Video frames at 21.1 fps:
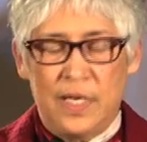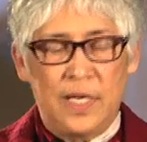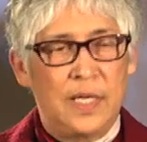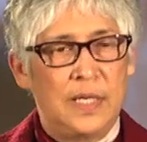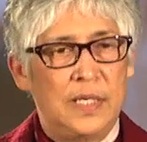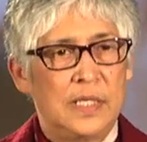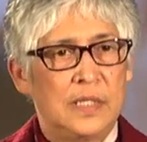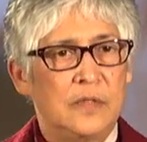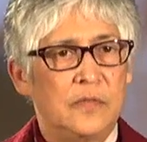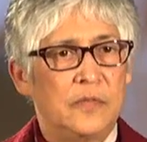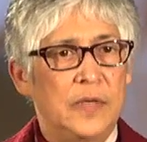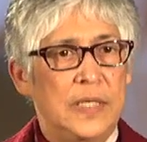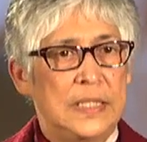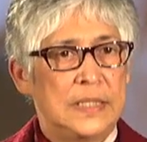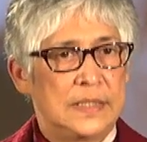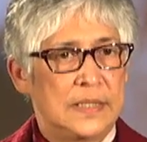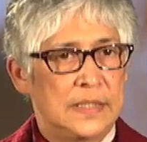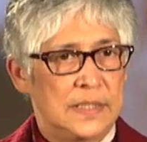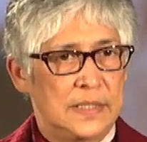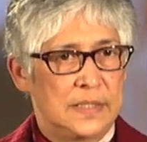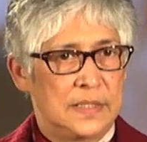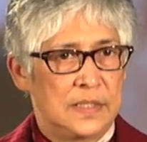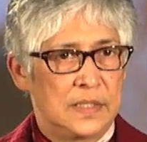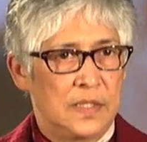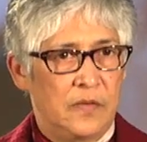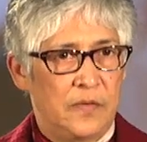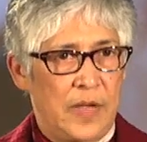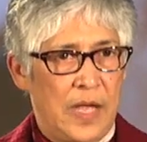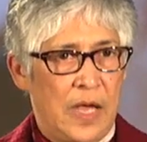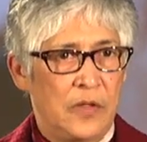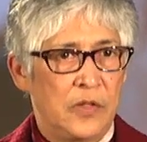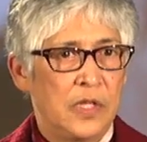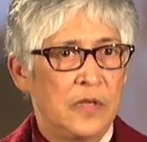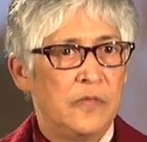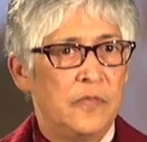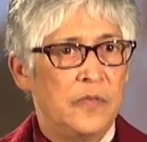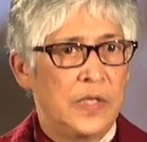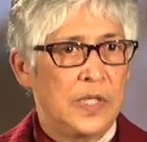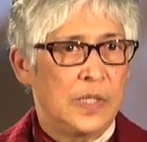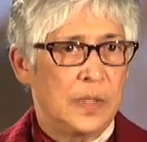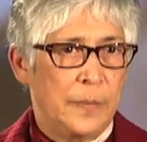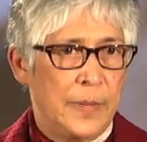little faces of how they
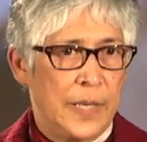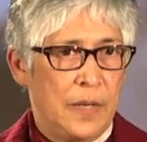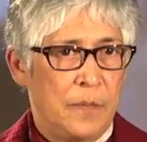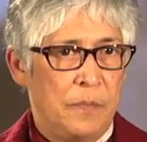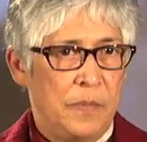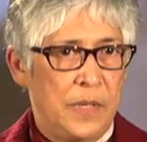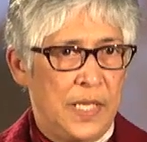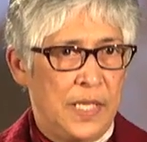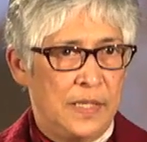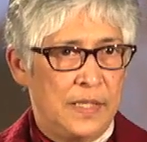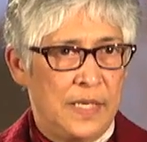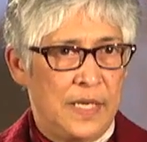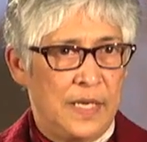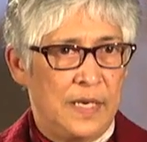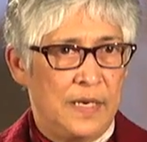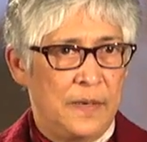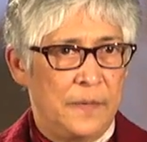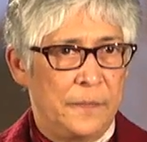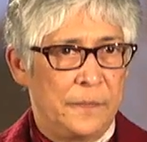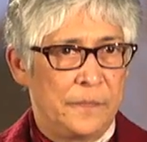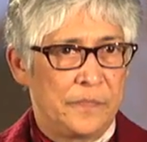feel about being there.